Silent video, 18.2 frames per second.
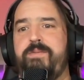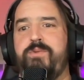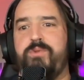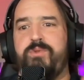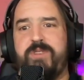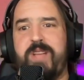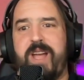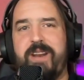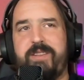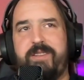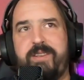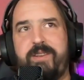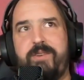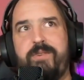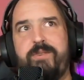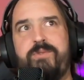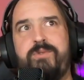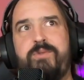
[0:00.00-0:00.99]
start
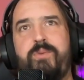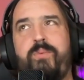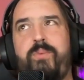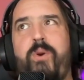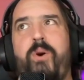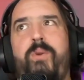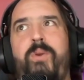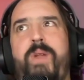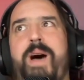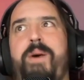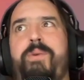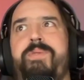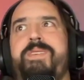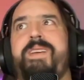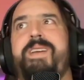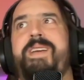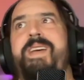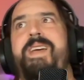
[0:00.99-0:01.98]
to roll out
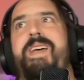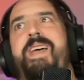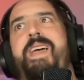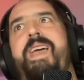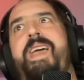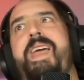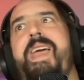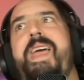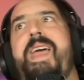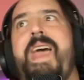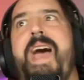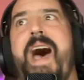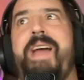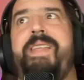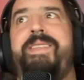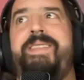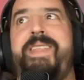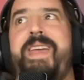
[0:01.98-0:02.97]

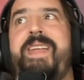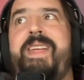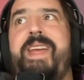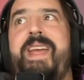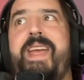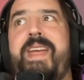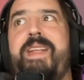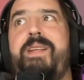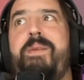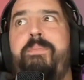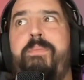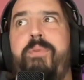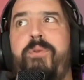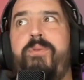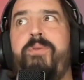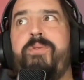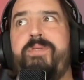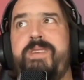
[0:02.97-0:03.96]
a dedicated
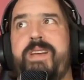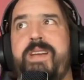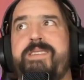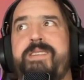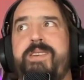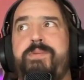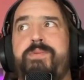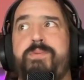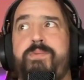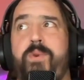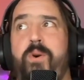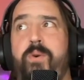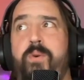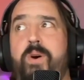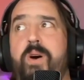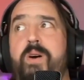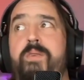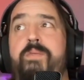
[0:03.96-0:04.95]
product access role
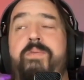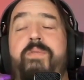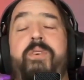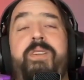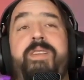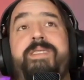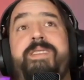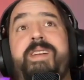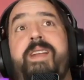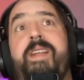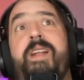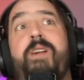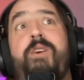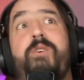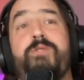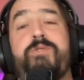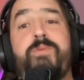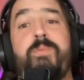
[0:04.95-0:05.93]
for internal
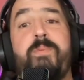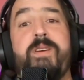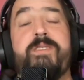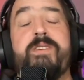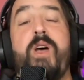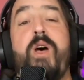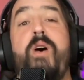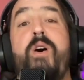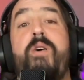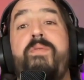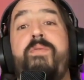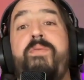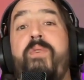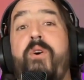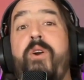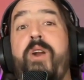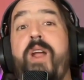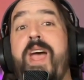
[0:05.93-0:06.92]
customers
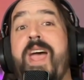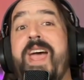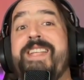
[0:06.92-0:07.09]
for